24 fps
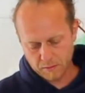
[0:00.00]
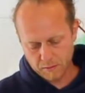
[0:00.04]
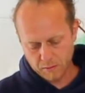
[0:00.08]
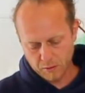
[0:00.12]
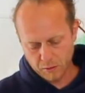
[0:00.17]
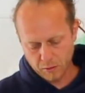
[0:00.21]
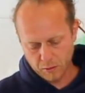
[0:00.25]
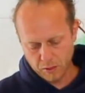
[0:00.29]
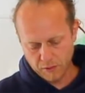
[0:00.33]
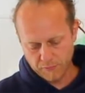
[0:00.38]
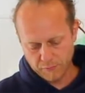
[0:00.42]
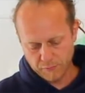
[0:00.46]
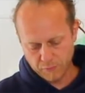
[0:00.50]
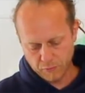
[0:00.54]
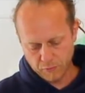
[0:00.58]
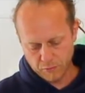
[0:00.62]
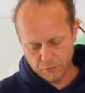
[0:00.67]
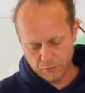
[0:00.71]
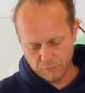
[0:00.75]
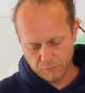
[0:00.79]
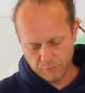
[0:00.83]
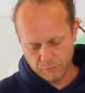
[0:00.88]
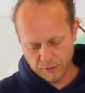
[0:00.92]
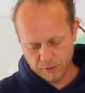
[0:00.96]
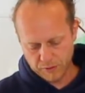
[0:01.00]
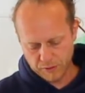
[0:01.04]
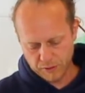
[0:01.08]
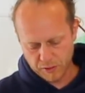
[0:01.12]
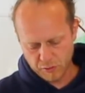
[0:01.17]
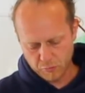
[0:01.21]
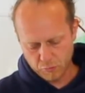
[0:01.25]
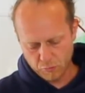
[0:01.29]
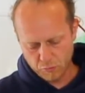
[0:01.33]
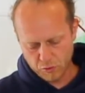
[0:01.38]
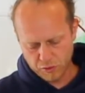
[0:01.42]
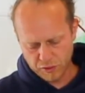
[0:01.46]
olive oil, because it
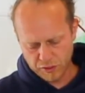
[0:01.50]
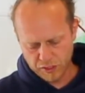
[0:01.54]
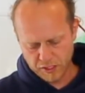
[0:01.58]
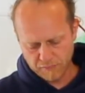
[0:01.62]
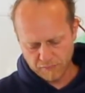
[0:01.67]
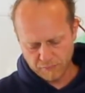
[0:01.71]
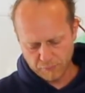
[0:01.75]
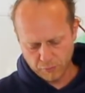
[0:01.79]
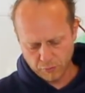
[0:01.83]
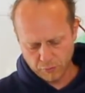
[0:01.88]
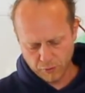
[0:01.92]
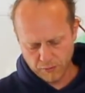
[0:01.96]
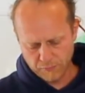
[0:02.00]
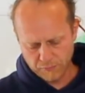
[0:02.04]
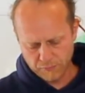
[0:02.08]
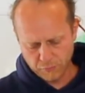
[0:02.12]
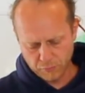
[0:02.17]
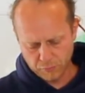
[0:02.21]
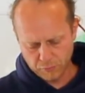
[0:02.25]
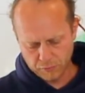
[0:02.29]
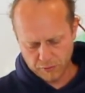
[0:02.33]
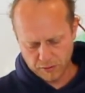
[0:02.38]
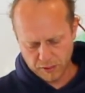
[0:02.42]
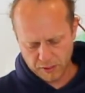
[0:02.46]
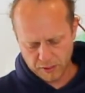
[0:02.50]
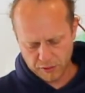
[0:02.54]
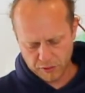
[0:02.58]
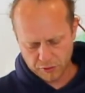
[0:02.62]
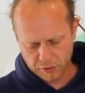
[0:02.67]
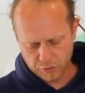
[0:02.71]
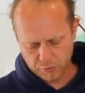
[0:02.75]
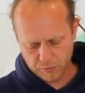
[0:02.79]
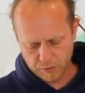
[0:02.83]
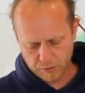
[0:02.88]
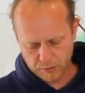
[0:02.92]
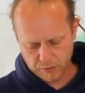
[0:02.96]
will give an olive oil taste
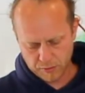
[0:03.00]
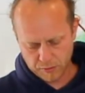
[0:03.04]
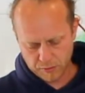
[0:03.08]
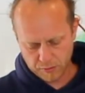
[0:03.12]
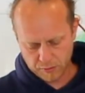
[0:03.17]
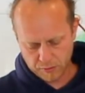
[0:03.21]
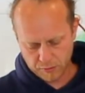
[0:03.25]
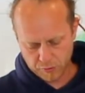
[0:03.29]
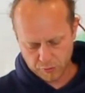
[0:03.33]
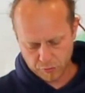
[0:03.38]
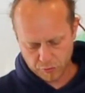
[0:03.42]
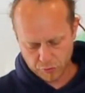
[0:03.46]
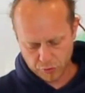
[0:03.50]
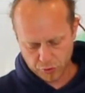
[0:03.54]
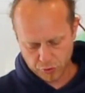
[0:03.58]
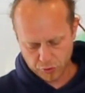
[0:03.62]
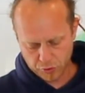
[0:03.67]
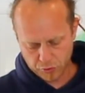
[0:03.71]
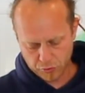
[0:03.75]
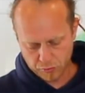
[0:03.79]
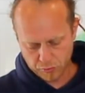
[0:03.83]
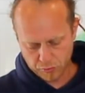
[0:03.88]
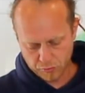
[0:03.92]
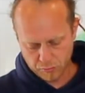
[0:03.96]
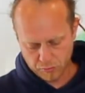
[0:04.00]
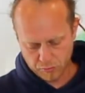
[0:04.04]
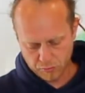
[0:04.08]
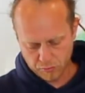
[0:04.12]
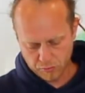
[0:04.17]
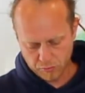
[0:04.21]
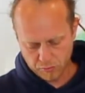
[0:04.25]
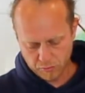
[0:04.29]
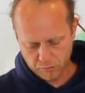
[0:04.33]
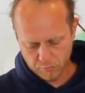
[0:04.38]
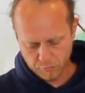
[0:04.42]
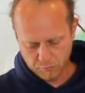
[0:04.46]
to it. So just
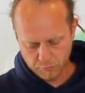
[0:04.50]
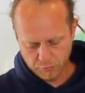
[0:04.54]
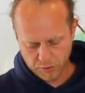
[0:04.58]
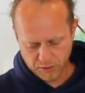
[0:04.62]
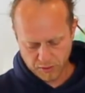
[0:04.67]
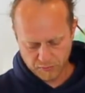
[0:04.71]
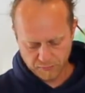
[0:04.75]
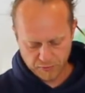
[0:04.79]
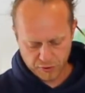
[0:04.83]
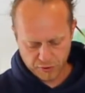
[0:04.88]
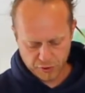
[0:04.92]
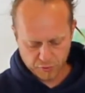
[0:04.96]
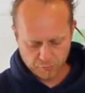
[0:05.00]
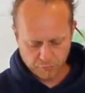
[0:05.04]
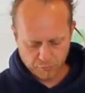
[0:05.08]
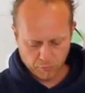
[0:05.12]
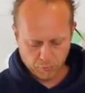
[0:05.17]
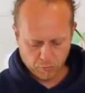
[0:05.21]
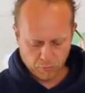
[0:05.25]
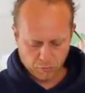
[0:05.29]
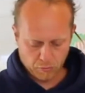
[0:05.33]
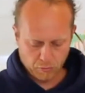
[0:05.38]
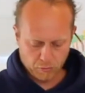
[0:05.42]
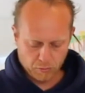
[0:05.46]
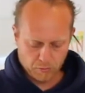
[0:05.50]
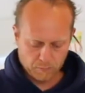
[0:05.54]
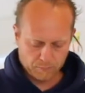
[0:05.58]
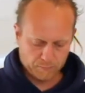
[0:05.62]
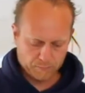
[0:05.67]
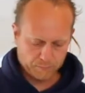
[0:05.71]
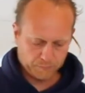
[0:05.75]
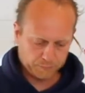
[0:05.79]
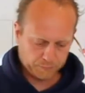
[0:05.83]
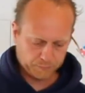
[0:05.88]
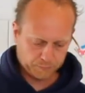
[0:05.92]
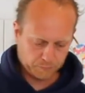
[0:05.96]
plain vegetable oil.
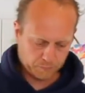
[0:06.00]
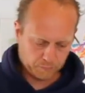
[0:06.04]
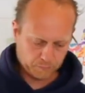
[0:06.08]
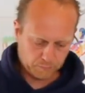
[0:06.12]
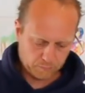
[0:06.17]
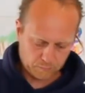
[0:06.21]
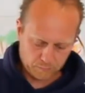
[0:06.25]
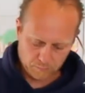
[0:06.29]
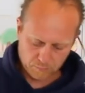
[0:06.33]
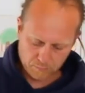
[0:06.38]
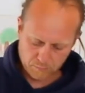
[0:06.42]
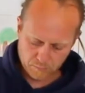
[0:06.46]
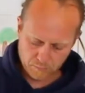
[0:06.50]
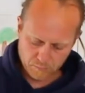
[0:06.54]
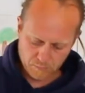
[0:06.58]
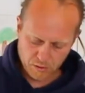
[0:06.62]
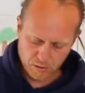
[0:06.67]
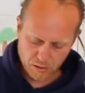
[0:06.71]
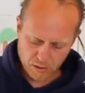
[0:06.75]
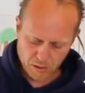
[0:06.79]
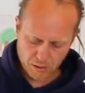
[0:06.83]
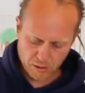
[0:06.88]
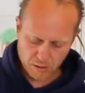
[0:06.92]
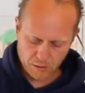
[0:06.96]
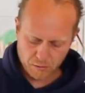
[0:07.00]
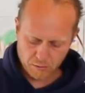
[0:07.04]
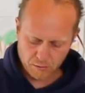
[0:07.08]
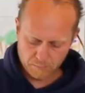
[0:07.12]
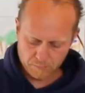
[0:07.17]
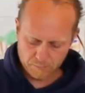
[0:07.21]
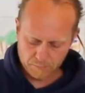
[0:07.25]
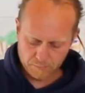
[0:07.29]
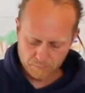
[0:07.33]
There you go.